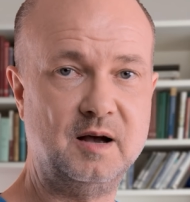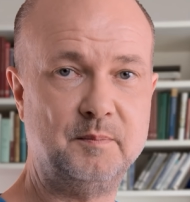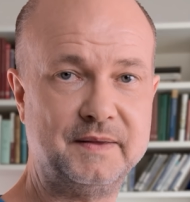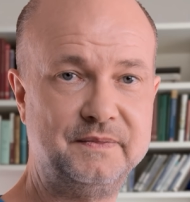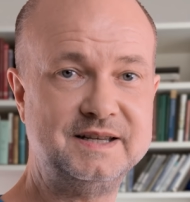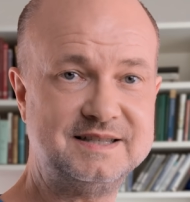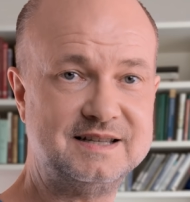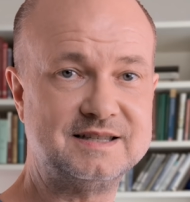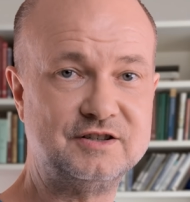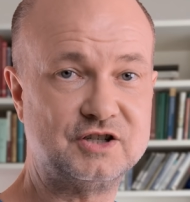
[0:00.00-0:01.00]
But this
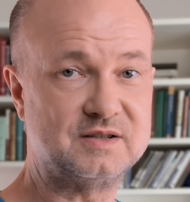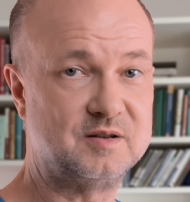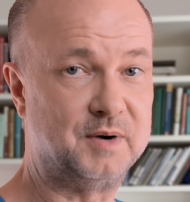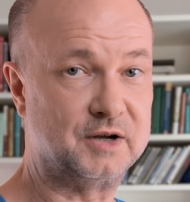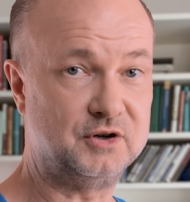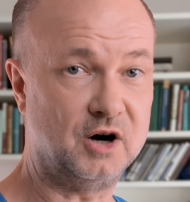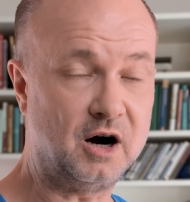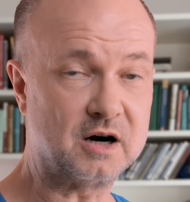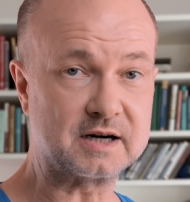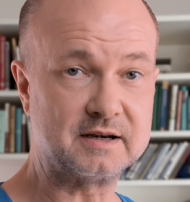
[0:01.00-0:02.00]
isn't just about your
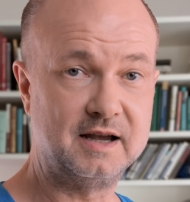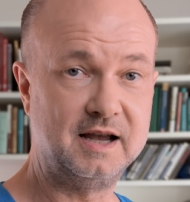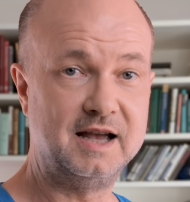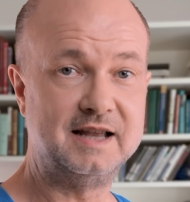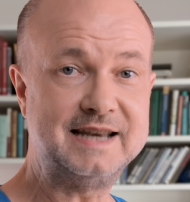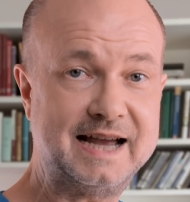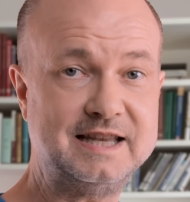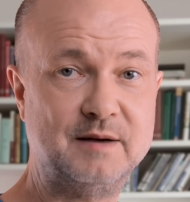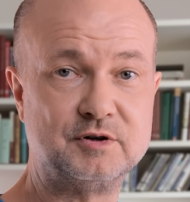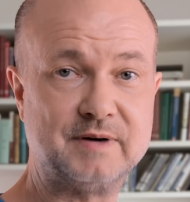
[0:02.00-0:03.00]
heart. Nighttime